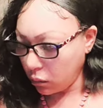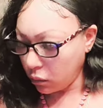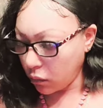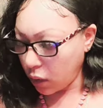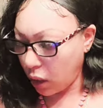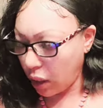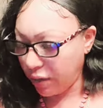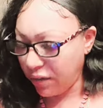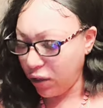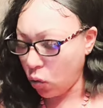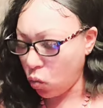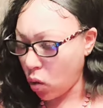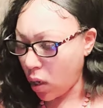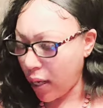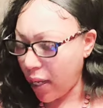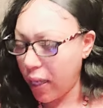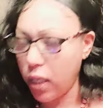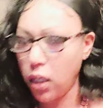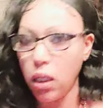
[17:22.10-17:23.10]
Giving
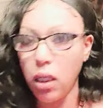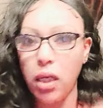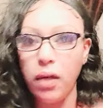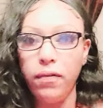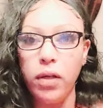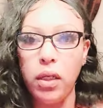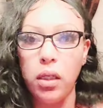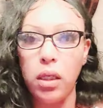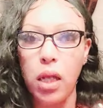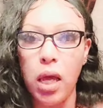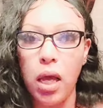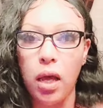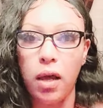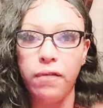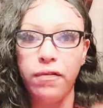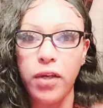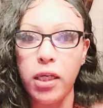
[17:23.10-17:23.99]
what? Giving love,